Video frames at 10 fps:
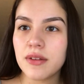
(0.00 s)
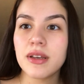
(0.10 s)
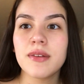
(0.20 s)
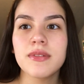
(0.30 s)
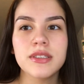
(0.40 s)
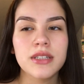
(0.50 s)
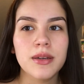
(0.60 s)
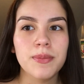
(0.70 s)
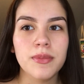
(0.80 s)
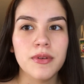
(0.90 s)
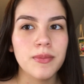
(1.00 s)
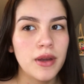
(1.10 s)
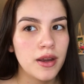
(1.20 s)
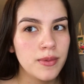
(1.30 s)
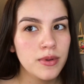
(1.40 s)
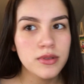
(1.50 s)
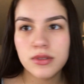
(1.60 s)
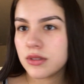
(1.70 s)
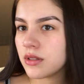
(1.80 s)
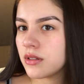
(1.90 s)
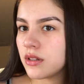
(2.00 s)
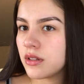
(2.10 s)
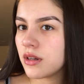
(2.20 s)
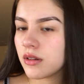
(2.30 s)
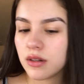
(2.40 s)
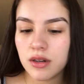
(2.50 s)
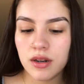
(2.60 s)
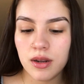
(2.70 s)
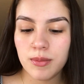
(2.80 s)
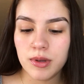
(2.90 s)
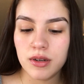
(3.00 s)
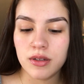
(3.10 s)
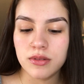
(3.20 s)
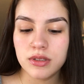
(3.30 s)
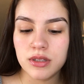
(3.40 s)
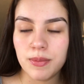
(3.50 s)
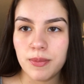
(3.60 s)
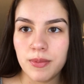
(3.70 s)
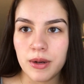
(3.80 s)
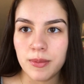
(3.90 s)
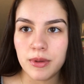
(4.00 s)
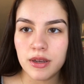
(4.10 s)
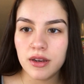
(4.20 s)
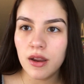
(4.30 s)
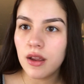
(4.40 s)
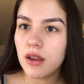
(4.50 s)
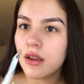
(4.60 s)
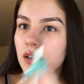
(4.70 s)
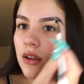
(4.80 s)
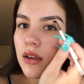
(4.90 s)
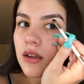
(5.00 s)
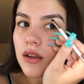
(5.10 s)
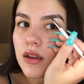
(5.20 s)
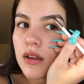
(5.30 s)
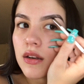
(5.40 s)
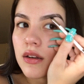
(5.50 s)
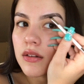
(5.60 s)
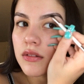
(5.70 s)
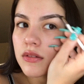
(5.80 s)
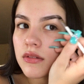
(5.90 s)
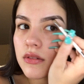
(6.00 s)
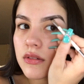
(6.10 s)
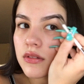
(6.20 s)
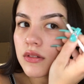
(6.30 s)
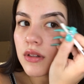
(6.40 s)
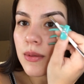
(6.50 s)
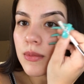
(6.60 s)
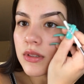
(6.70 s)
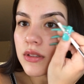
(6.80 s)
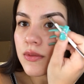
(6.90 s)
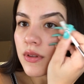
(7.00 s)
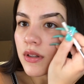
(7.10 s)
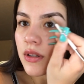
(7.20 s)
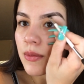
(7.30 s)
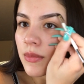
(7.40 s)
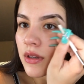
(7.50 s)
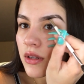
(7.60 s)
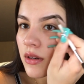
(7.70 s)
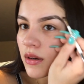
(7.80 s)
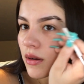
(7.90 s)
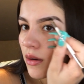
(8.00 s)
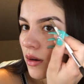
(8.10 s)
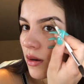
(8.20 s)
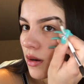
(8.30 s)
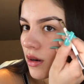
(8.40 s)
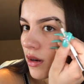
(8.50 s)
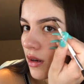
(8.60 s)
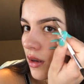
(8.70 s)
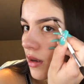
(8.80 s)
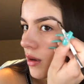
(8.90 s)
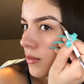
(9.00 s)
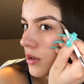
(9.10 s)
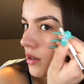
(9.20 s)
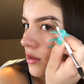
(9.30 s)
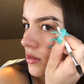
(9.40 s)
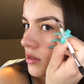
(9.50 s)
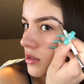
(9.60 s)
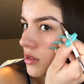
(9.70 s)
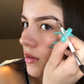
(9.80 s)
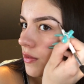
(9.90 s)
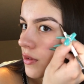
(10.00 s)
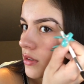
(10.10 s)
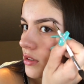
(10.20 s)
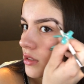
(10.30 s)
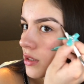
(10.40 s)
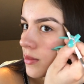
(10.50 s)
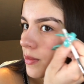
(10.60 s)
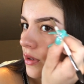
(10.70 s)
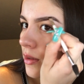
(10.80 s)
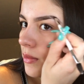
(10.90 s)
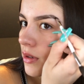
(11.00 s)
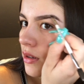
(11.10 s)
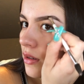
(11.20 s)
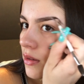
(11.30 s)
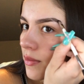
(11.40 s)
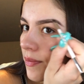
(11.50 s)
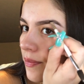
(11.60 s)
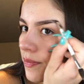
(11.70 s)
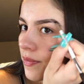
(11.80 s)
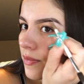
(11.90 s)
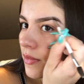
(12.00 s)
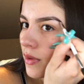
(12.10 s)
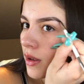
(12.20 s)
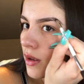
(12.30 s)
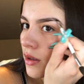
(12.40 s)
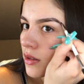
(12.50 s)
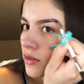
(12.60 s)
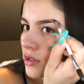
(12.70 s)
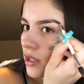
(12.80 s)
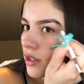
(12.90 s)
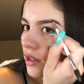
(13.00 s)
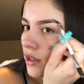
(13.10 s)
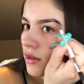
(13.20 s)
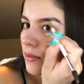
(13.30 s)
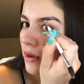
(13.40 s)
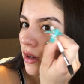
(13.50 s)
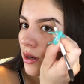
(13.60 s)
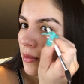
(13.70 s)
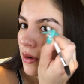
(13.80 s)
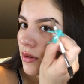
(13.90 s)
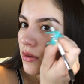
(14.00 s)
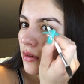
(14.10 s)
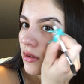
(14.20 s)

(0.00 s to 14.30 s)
Now that I have the shape of my eyebrows done, I'm gonna use the pomade, and I'm gonna just fill them in. I'm gonna use the first dip, and I'm gonna use it on the end of my eyebrow,